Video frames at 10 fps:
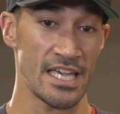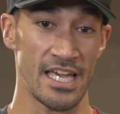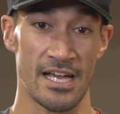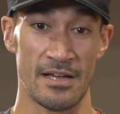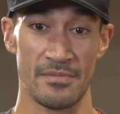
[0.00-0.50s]

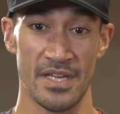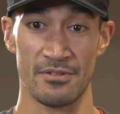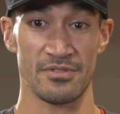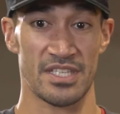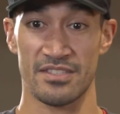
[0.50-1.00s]
And it
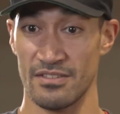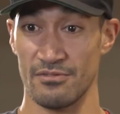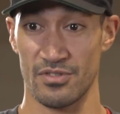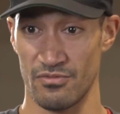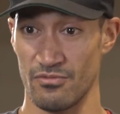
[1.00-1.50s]
was good. It
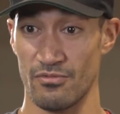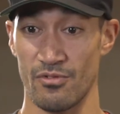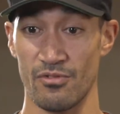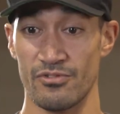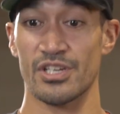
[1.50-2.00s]
was
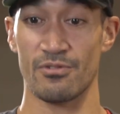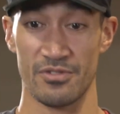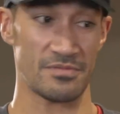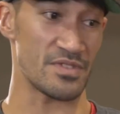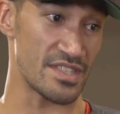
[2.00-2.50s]
really
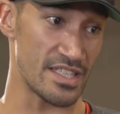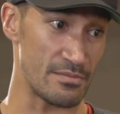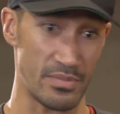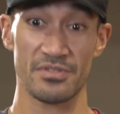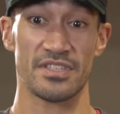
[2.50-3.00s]
awesome to see the
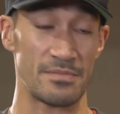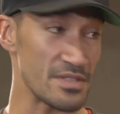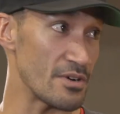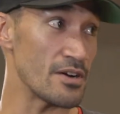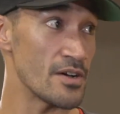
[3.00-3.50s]
blue team
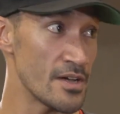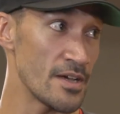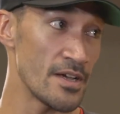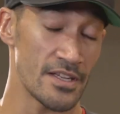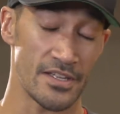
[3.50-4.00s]
as well.
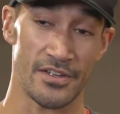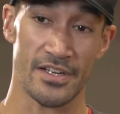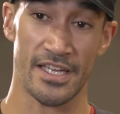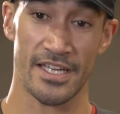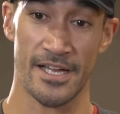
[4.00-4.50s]
You know,
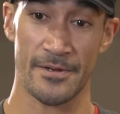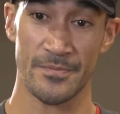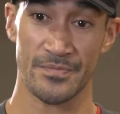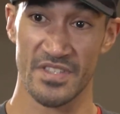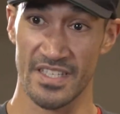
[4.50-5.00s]
like
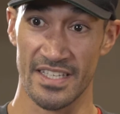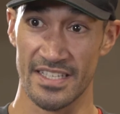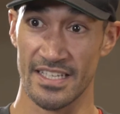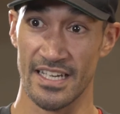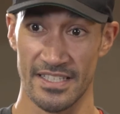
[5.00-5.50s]
seeing
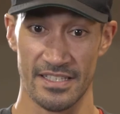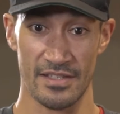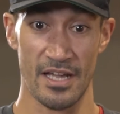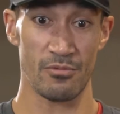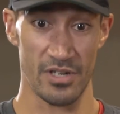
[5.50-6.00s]
these guys, and
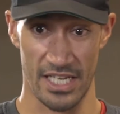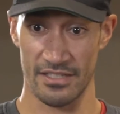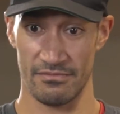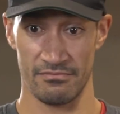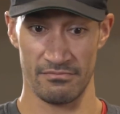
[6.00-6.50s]
now we're
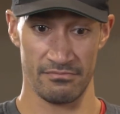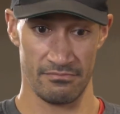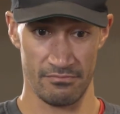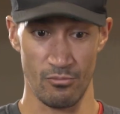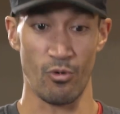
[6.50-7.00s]
like
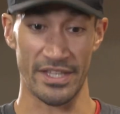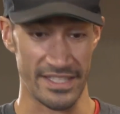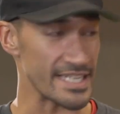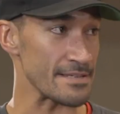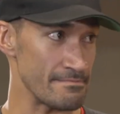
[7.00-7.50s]
one
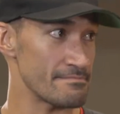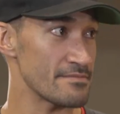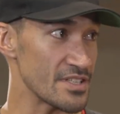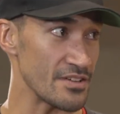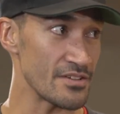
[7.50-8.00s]
team.
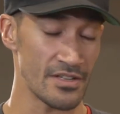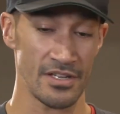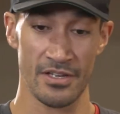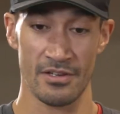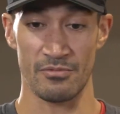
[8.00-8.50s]
You know,
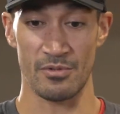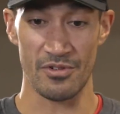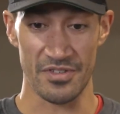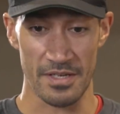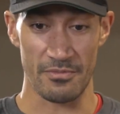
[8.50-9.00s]
we
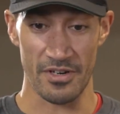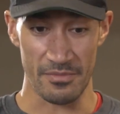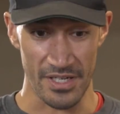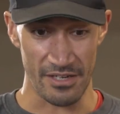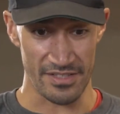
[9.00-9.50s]
were separated,
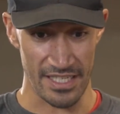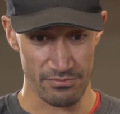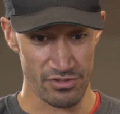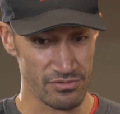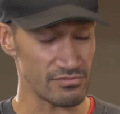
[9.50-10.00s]
but now it's like
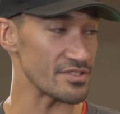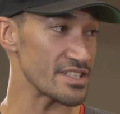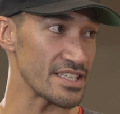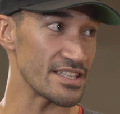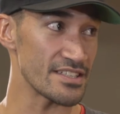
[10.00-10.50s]

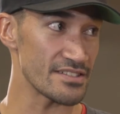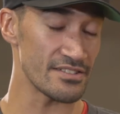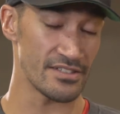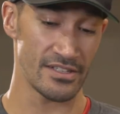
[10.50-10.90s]
together. So